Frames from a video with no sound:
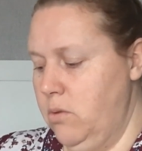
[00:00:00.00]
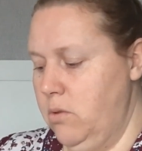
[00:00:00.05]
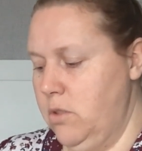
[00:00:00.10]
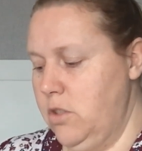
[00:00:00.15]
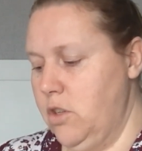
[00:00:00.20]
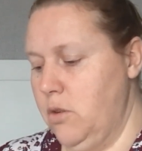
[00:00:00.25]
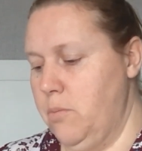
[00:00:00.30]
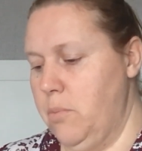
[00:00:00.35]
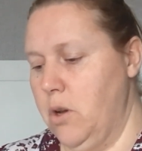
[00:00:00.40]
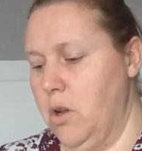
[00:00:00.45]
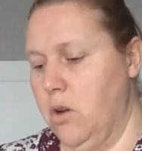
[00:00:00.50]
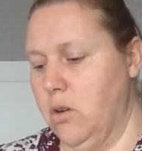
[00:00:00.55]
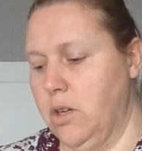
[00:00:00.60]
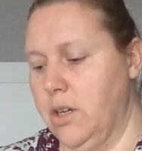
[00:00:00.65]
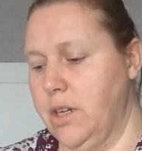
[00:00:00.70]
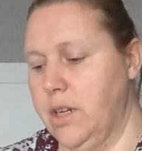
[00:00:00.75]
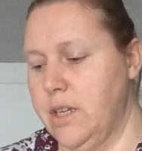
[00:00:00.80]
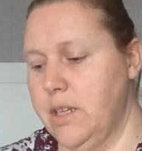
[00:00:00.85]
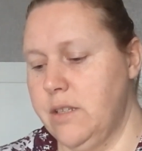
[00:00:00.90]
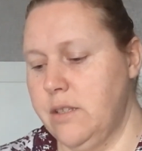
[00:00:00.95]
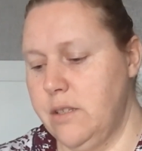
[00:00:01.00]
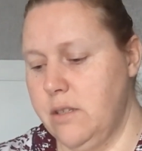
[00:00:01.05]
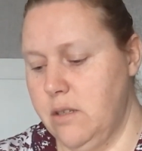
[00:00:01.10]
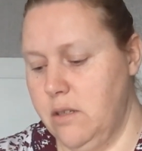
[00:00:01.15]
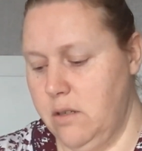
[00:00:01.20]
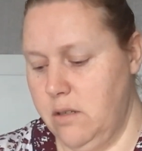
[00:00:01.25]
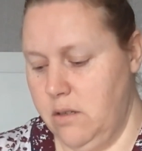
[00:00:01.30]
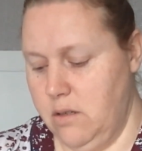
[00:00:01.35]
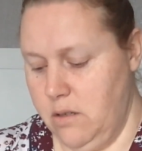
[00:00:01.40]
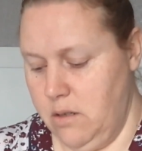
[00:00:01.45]
so blog it is.
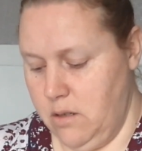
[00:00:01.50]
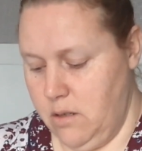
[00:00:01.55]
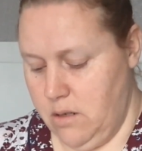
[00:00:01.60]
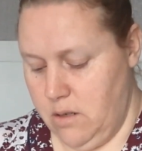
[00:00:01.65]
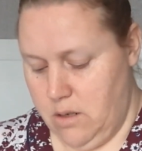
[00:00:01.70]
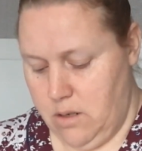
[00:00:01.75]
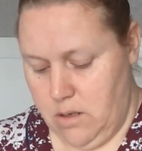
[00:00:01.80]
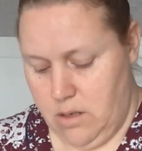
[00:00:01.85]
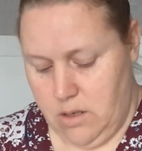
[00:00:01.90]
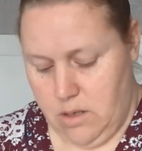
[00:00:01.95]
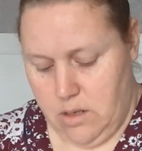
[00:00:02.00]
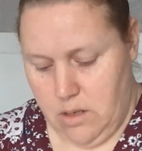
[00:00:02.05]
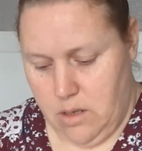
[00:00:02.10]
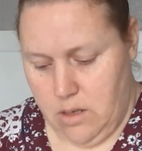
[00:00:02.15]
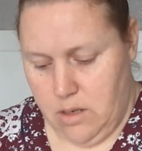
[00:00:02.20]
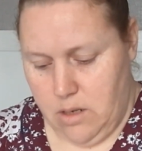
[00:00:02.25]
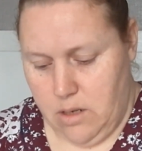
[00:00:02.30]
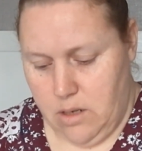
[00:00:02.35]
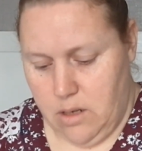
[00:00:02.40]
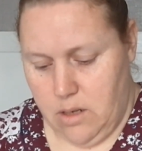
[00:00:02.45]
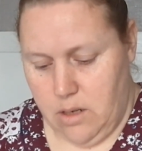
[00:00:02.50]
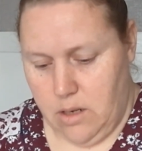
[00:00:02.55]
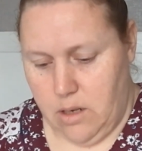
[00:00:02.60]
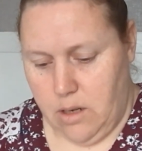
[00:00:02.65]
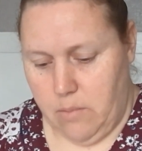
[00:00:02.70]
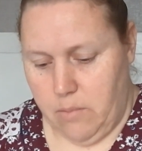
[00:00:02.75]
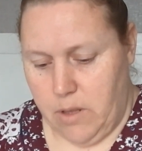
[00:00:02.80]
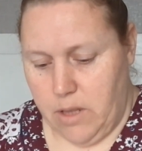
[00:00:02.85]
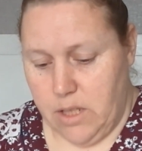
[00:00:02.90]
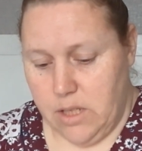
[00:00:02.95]

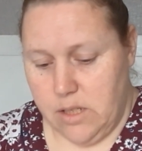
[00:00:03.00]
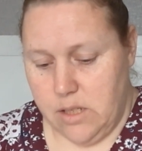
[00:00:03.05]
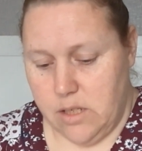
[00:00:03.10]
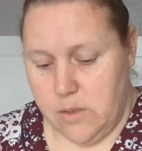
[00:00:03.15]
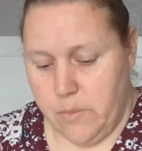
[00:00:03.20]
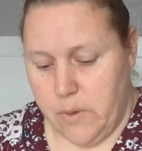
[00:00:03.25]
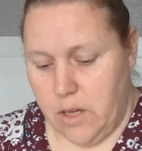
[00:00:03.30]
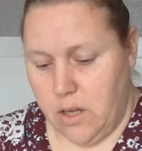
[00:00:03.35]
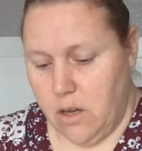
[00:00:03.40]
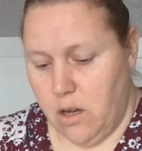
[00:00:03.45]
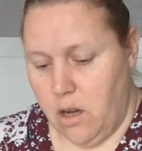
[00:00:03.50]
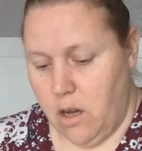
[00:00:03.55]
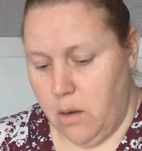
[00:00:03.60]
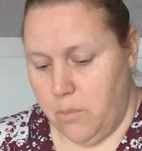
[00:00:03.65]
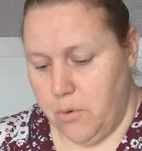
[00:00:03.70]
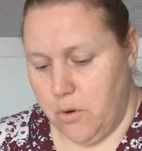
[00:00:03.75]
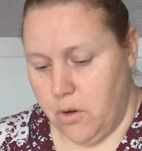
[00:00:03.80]
And this is my car